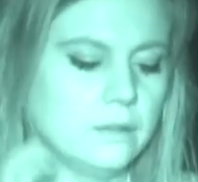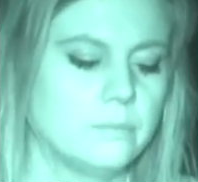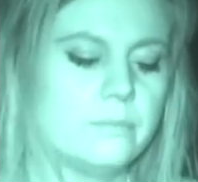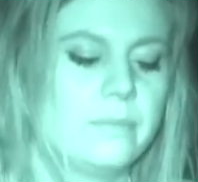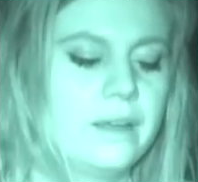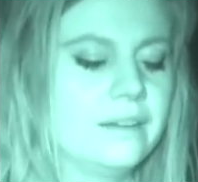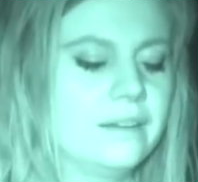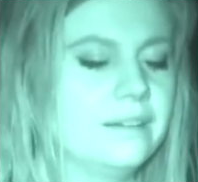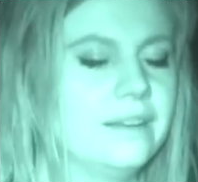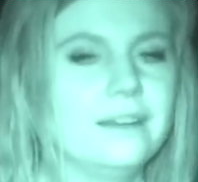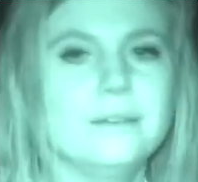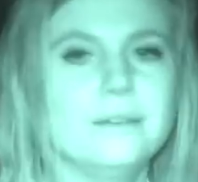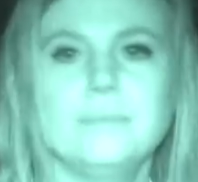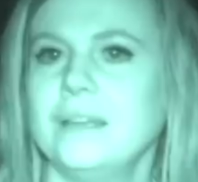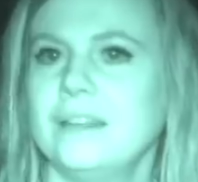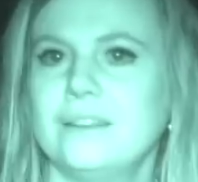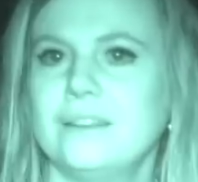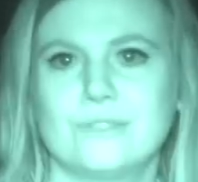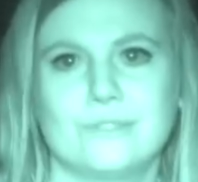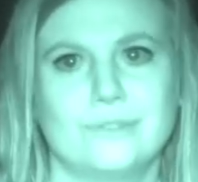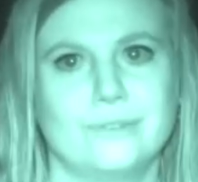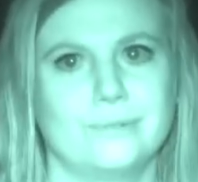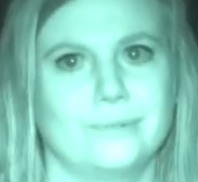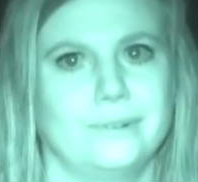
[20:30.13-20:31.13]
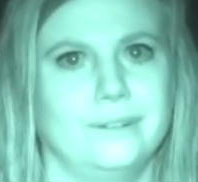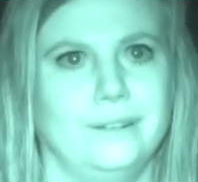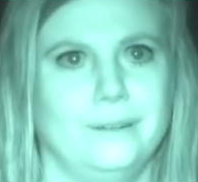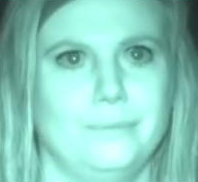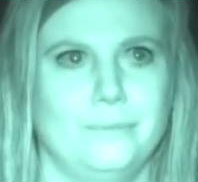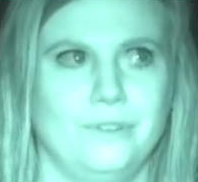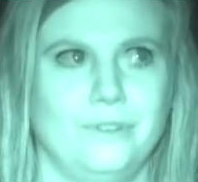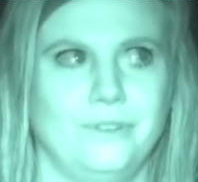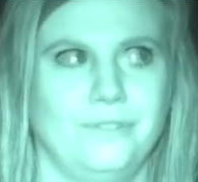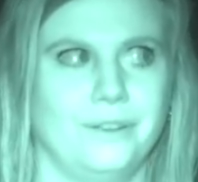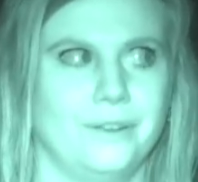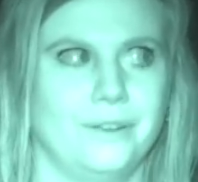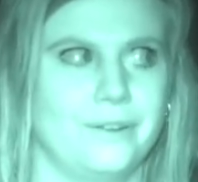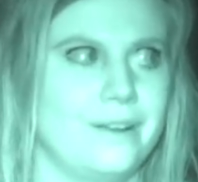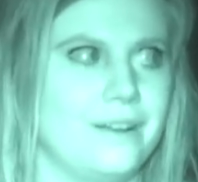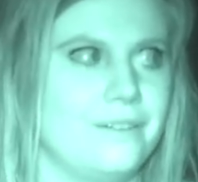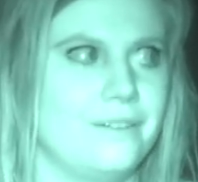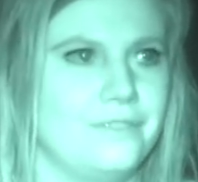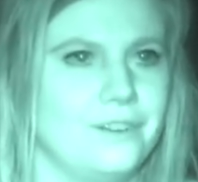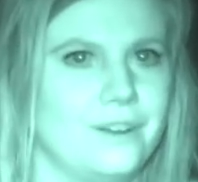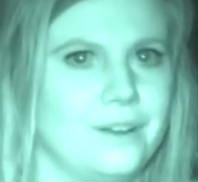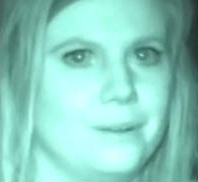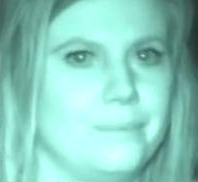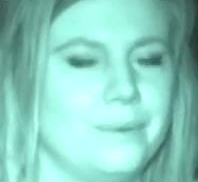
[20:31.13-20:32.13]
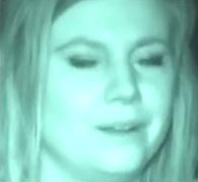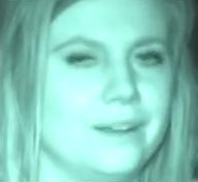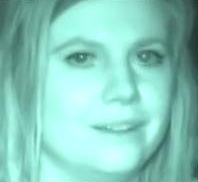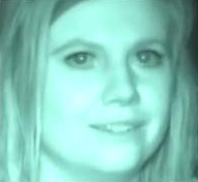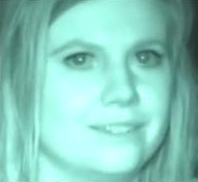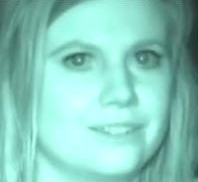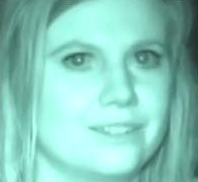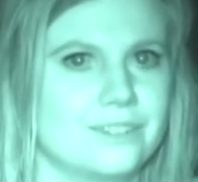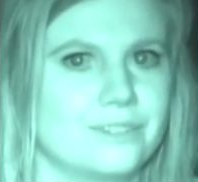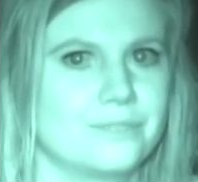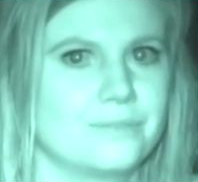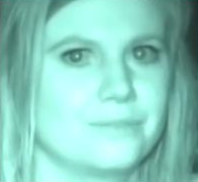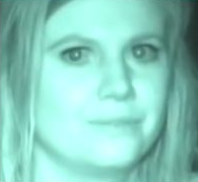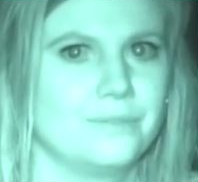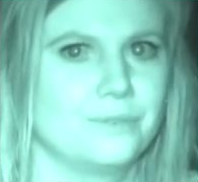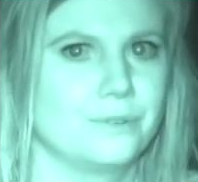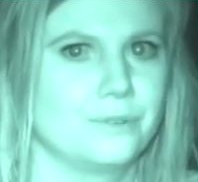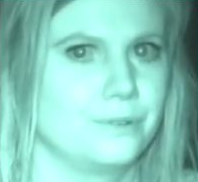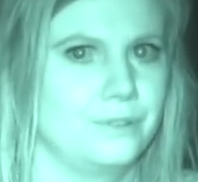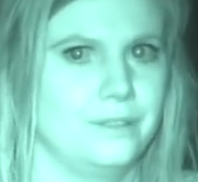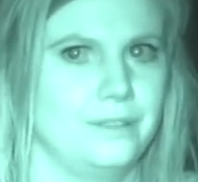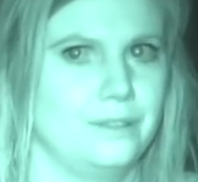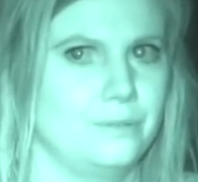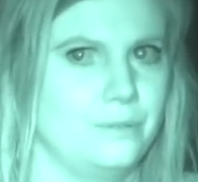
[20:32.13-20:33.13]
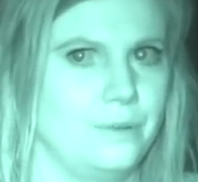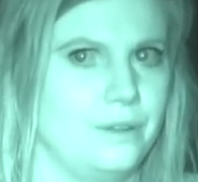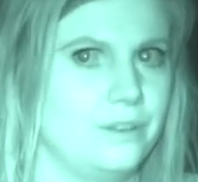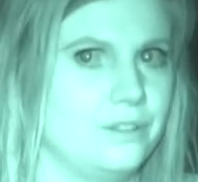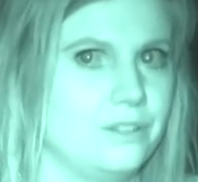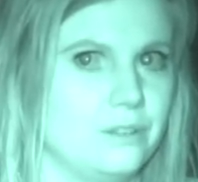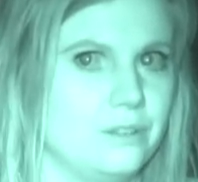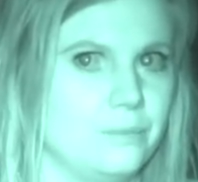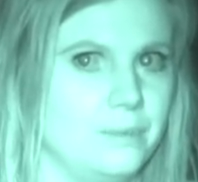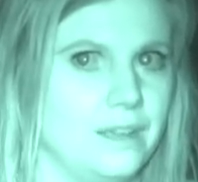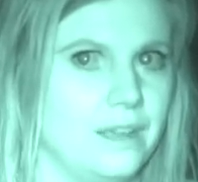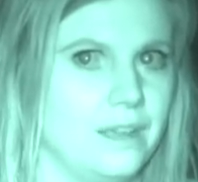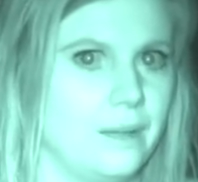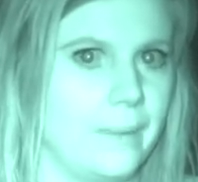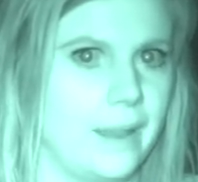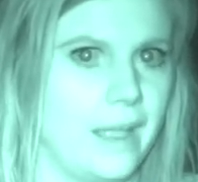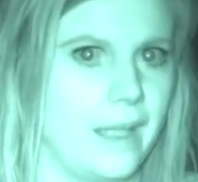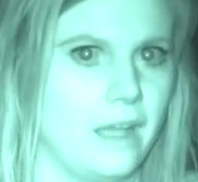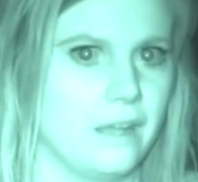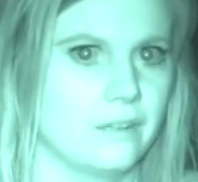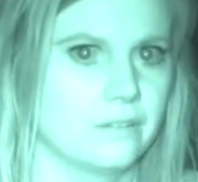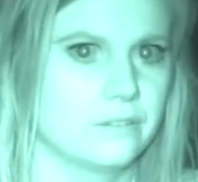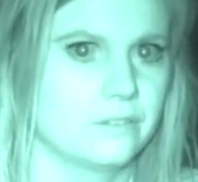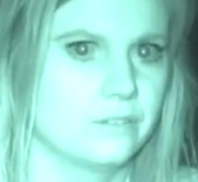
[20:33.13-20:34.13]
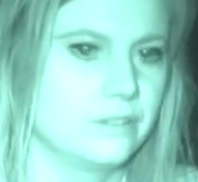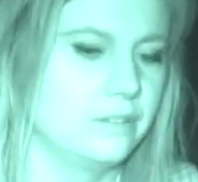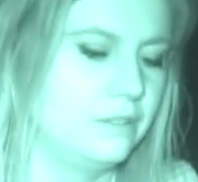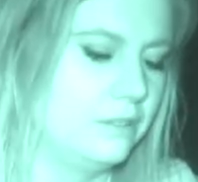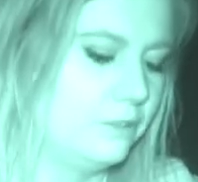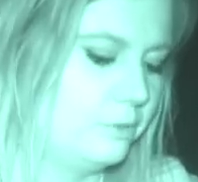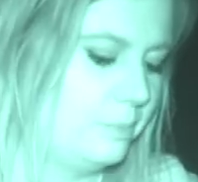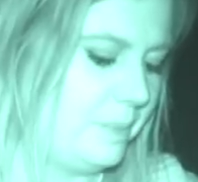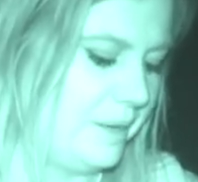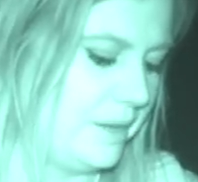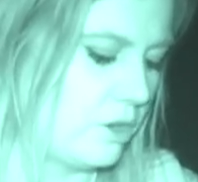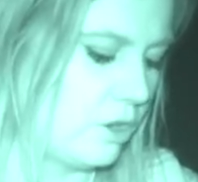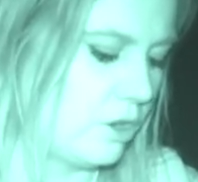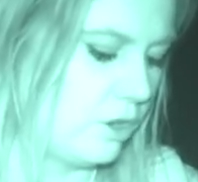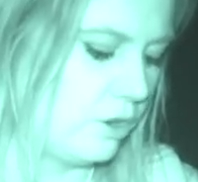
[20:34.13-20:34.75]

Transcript: the magnetometer's not really moving around very much for all these words to be coming out, so it's a little bit